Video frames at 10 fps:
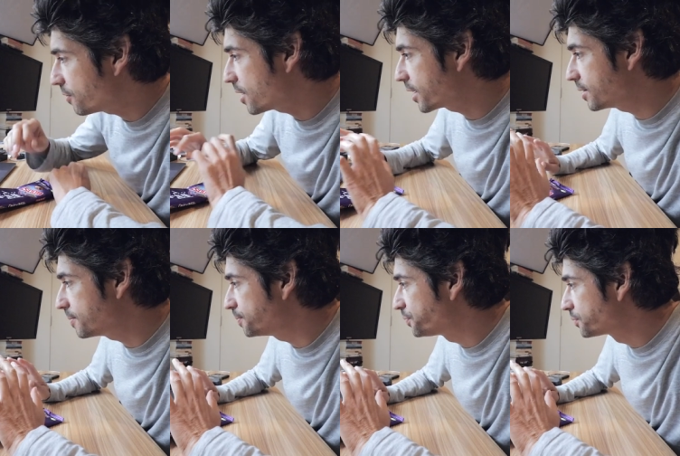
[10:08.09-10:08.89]
If I
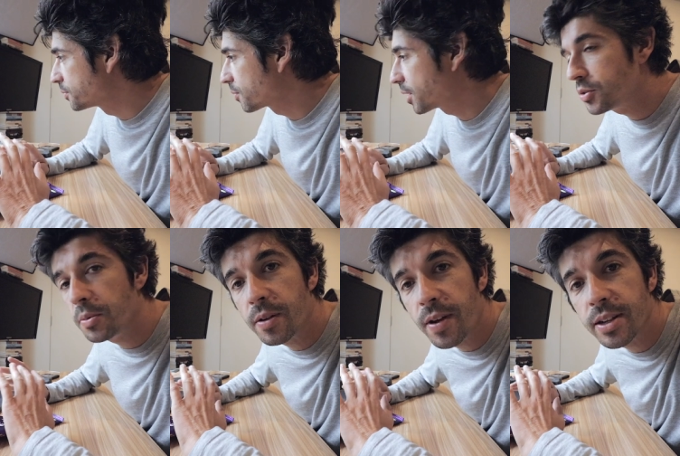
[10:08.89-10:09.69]
can do a
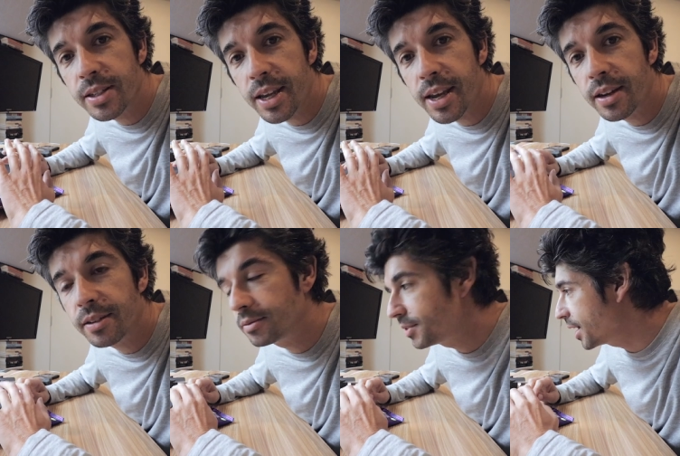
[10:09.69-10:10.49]
bit of editing,